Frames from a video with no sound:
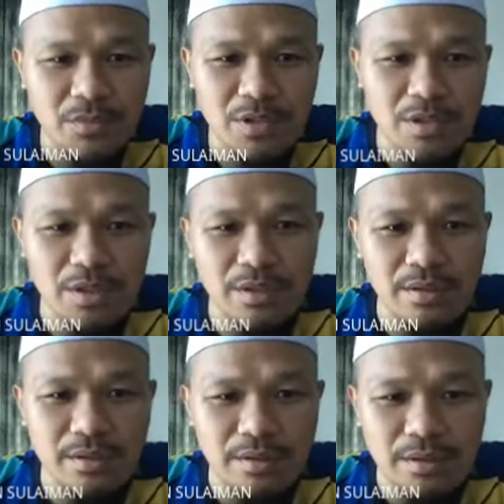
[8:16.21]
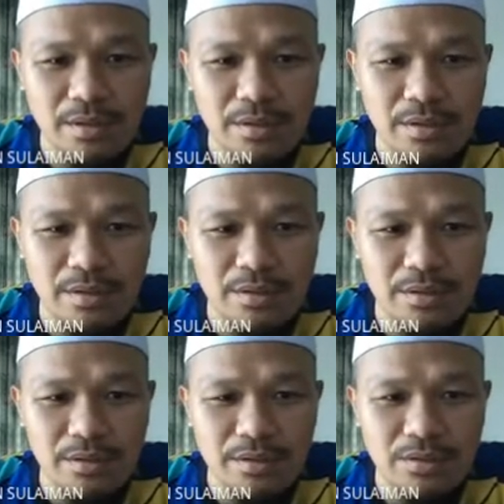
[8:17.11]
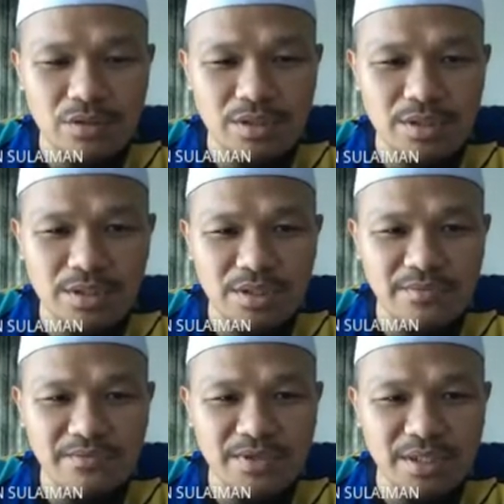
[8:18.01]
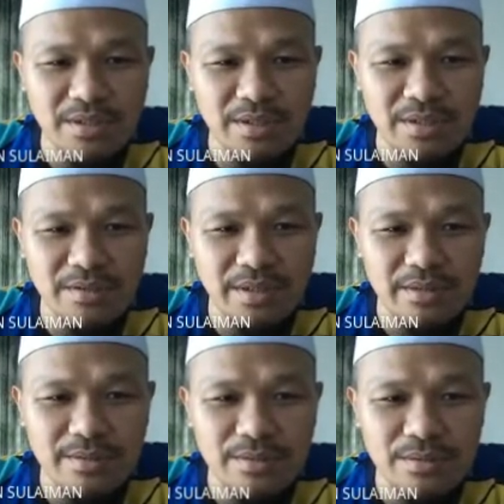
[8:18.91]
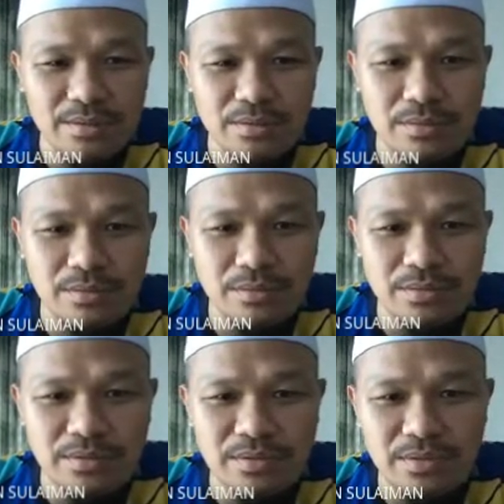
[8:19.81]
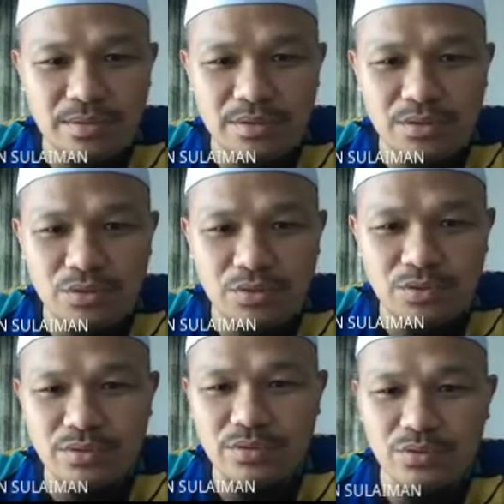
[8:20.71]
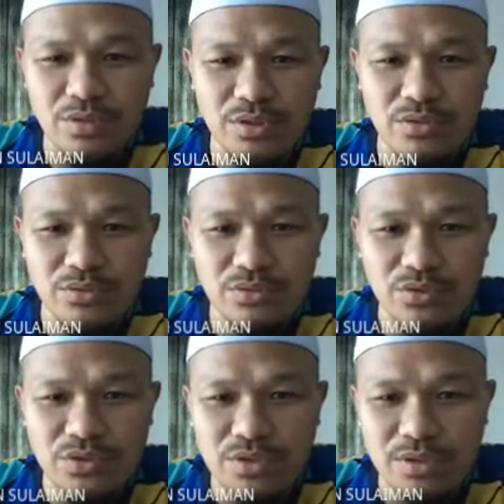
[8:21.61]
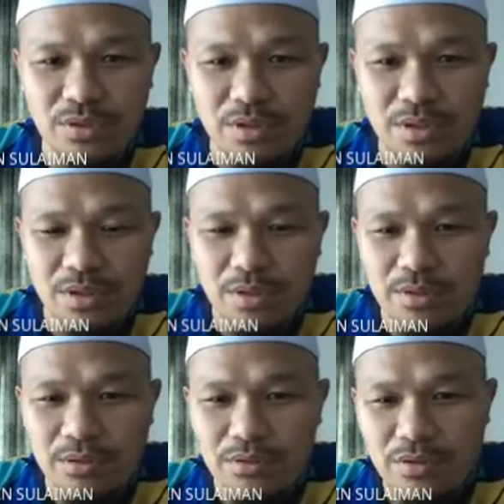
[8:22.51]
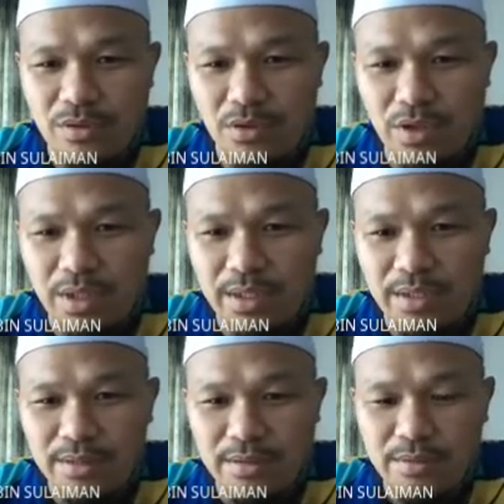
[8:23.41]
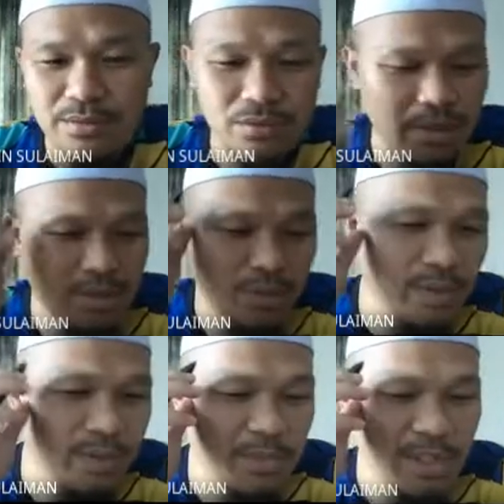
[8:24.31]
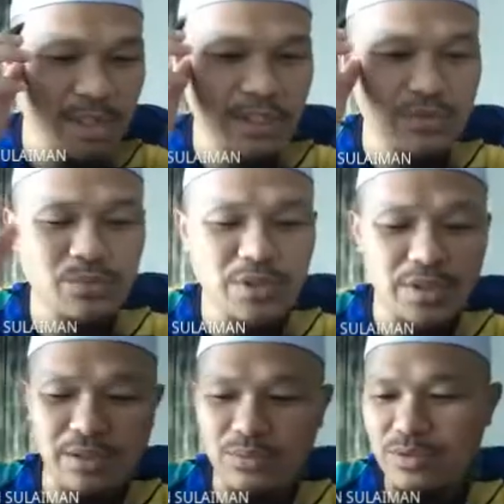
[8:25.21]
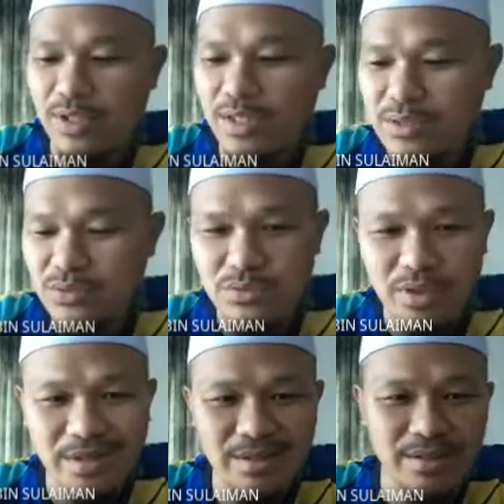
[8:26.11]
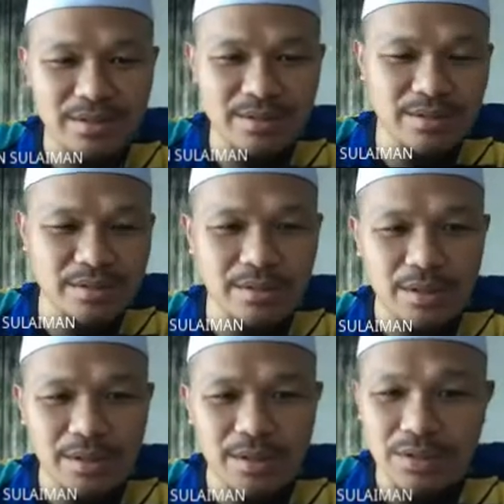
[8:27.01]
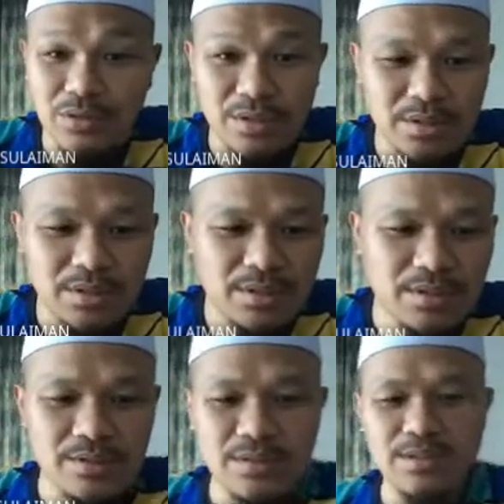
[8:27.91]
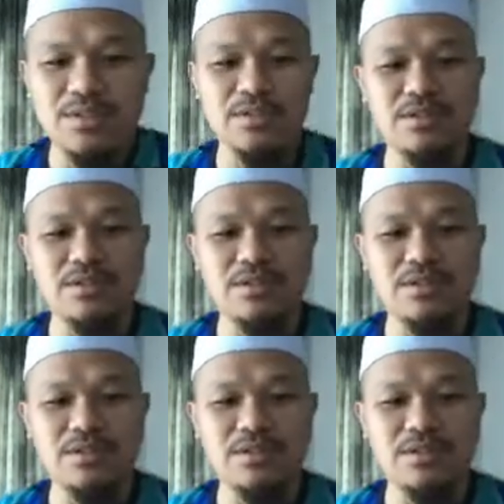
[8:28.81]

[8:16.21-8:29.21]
Okay, so this is the first iteration, right? So this, you need to use your calculator. So that's why in my class normally I will ask you to calculate these things. So since this is the